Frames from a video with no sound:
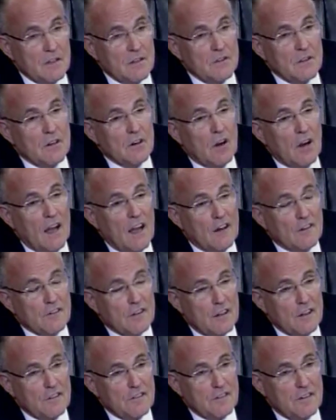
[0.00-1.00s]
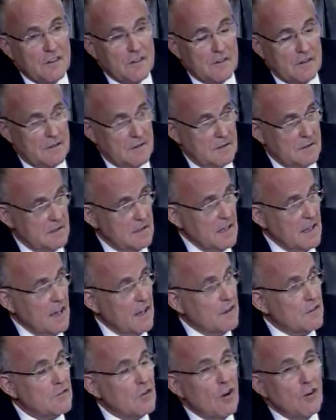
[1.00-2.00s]
that allows us to
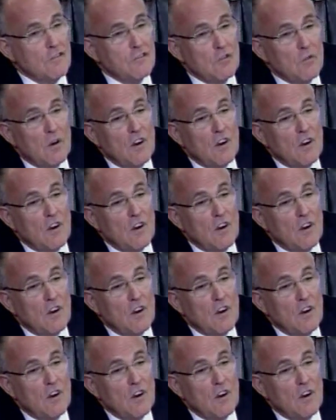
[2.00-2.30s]
get as close to